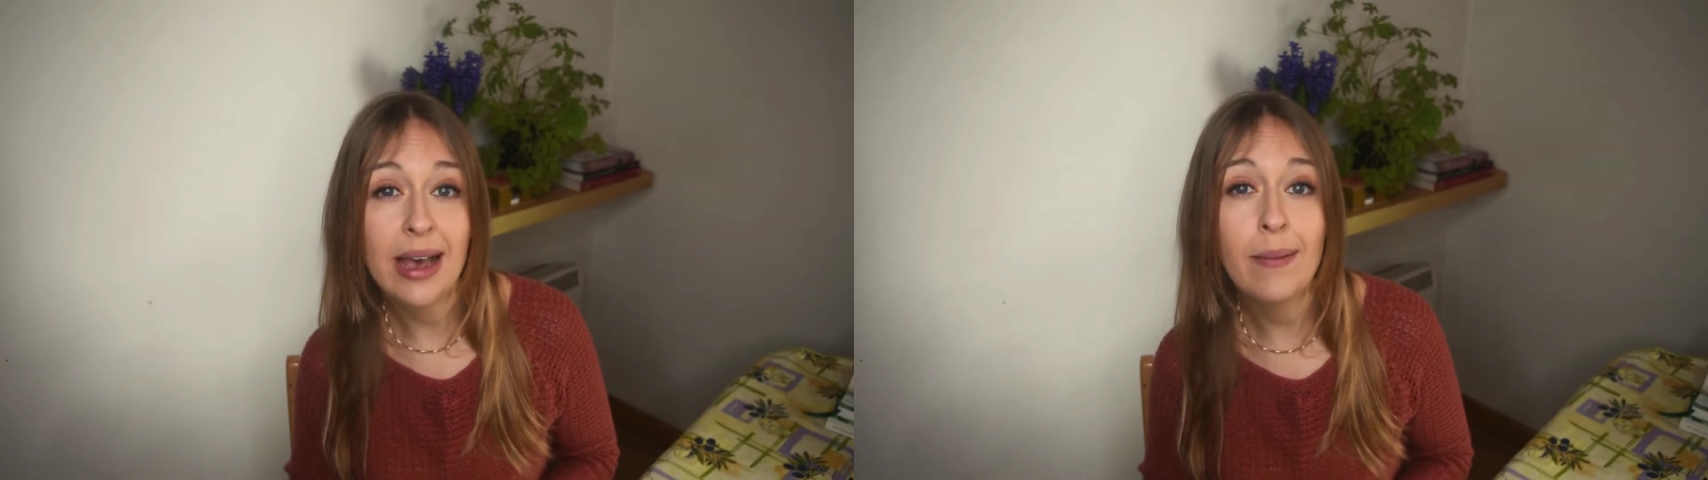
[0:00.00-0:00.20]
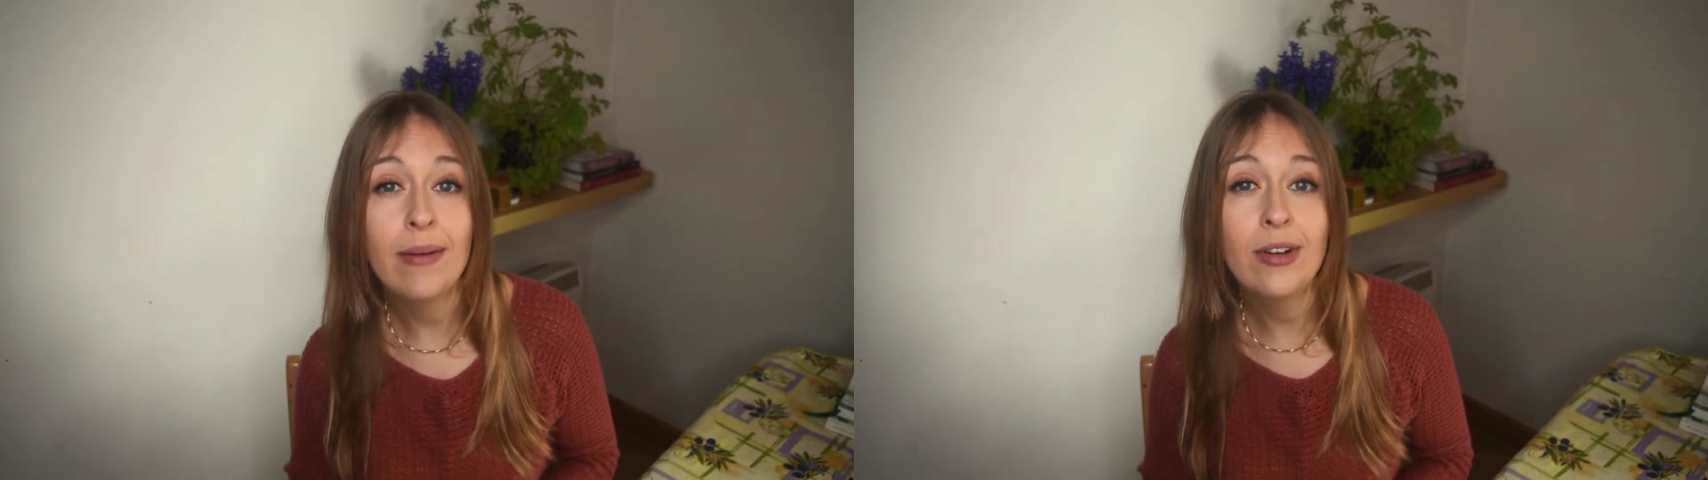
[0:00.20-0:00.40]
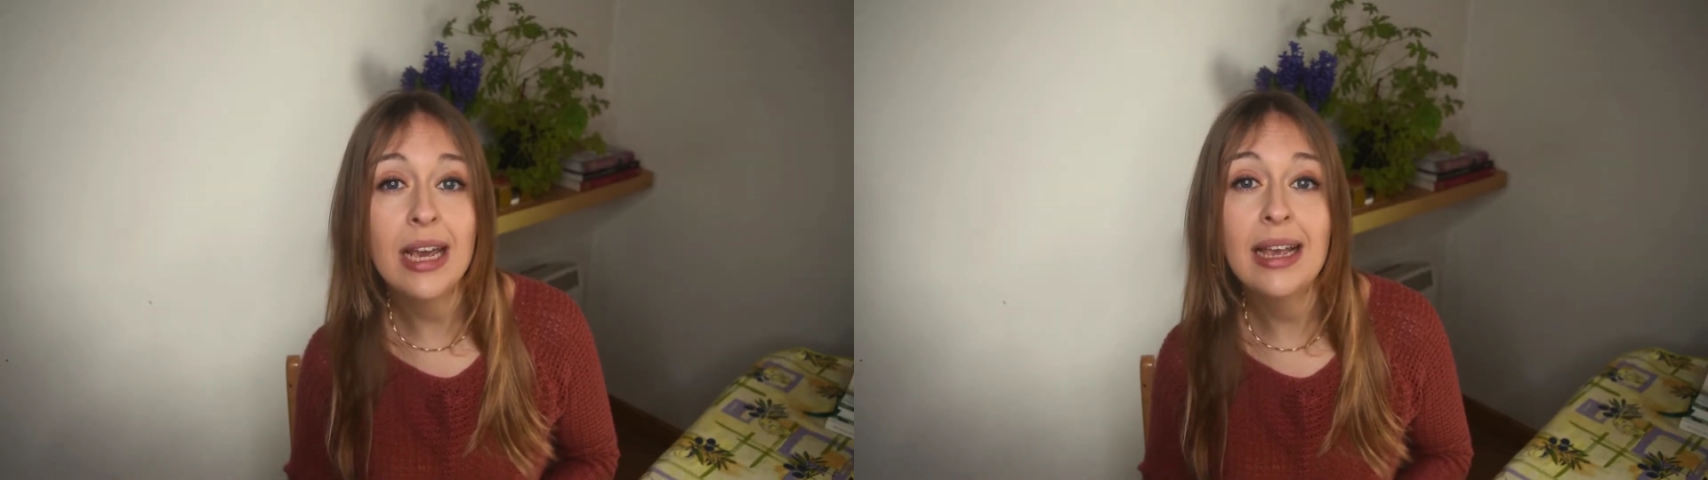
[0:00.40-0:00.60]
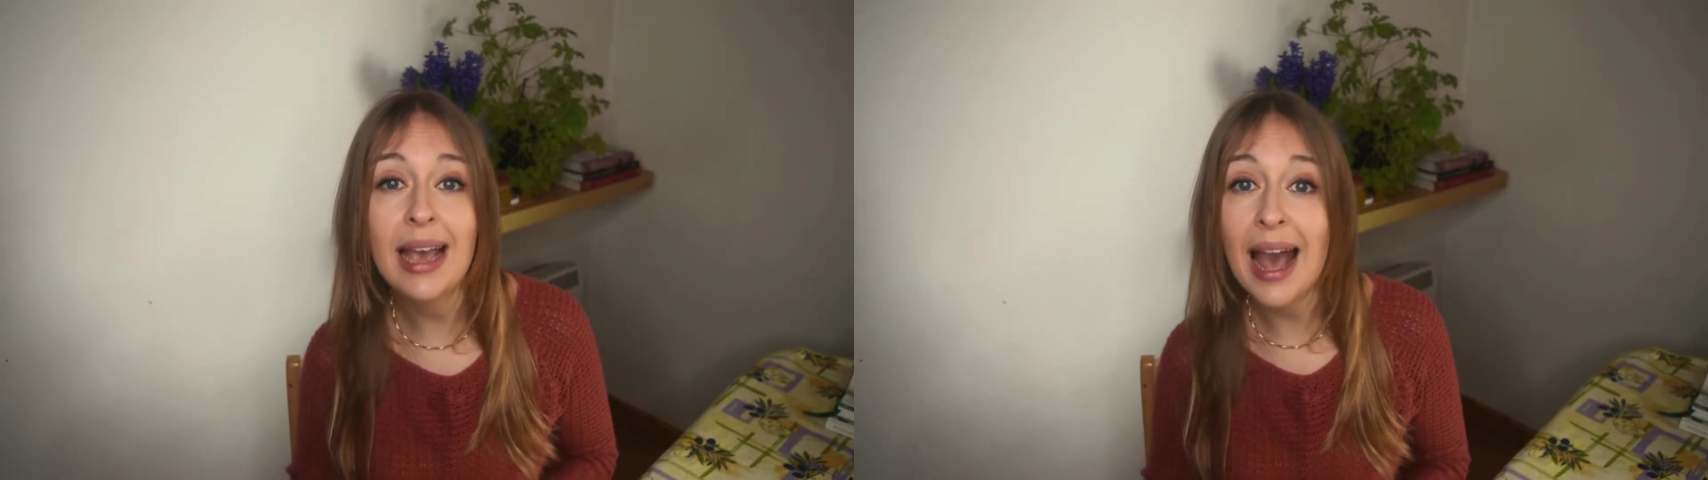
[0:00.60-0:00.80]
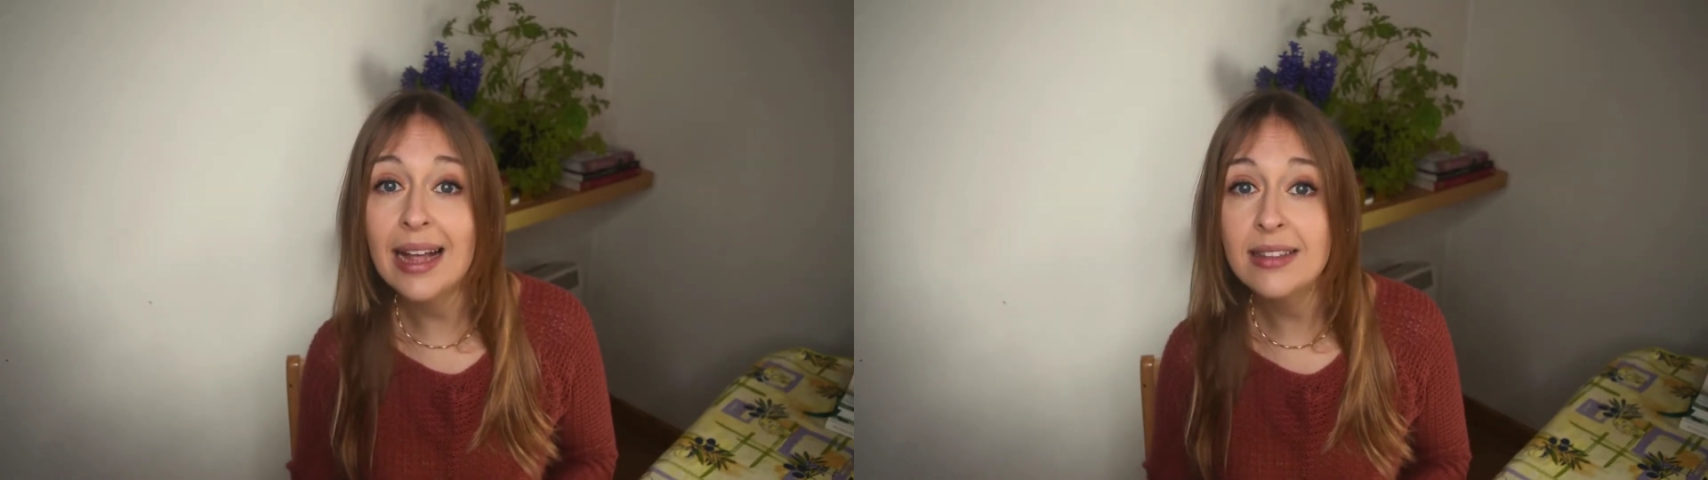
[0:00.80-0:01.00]
However, it
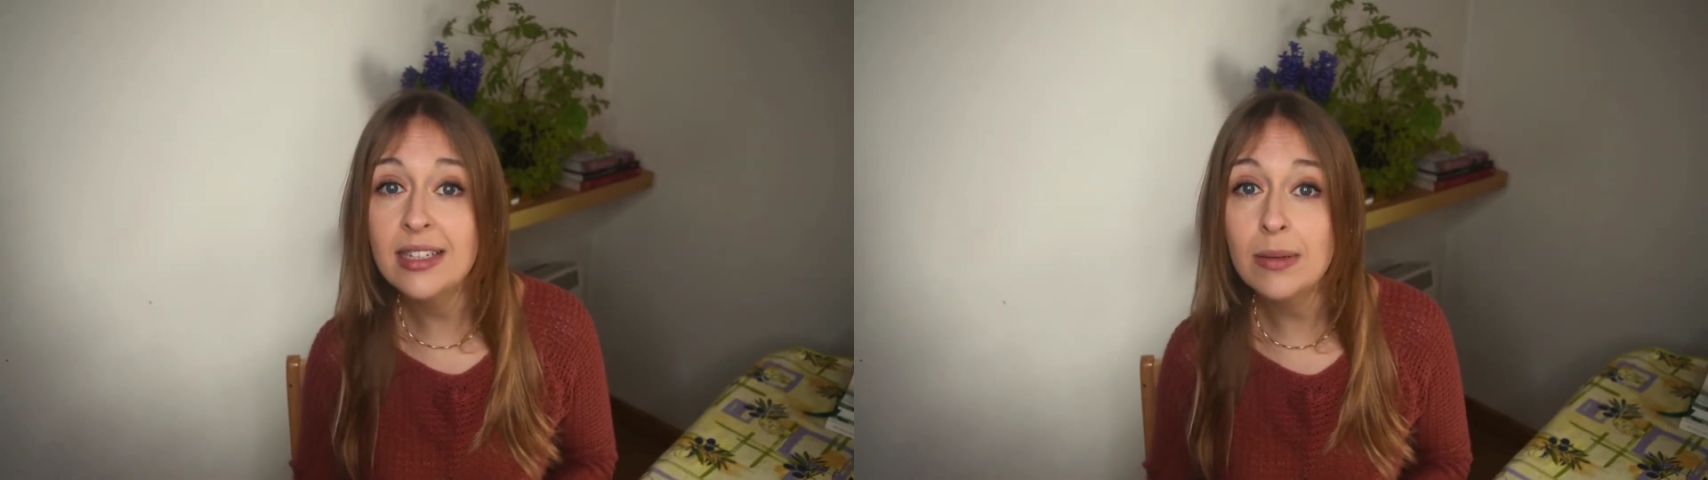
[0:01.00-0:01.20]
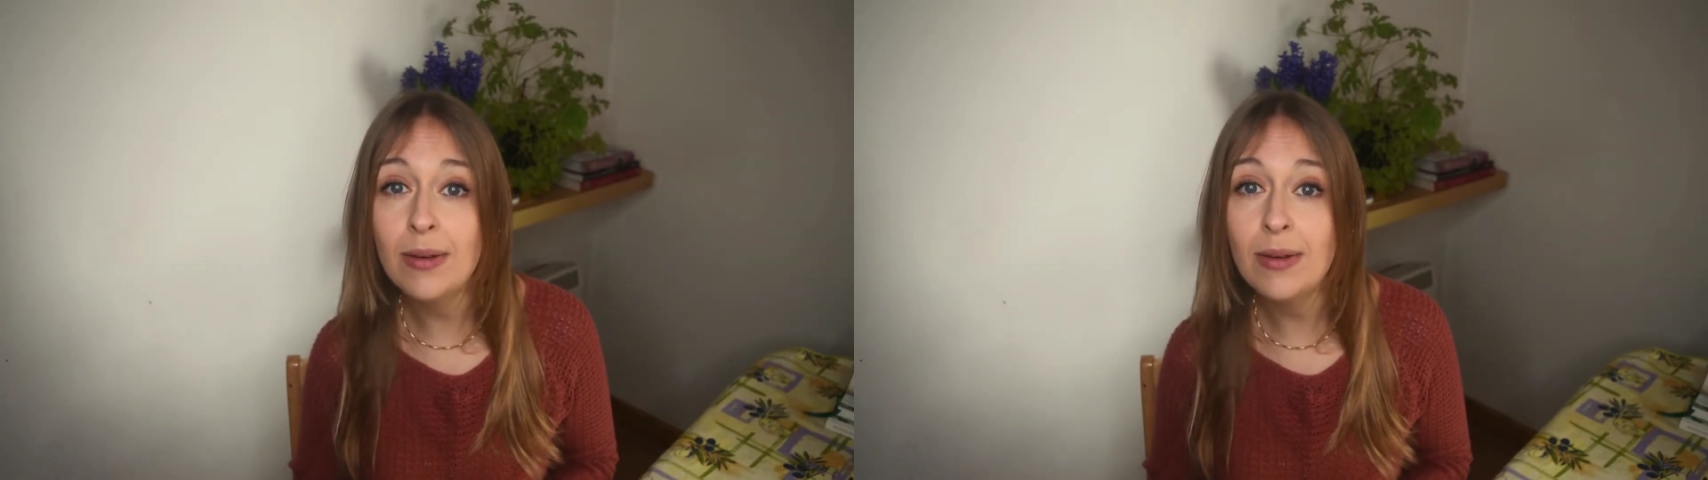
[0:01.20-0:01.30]
can still